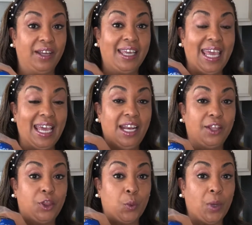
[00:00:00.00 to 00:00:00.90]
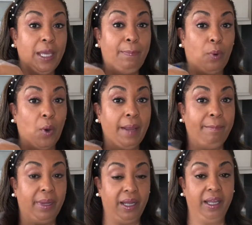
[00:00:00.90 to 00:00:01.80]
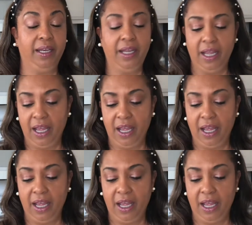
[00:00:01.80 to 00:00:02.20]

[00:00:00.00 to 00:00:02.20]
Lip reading: Again, a 3-point bun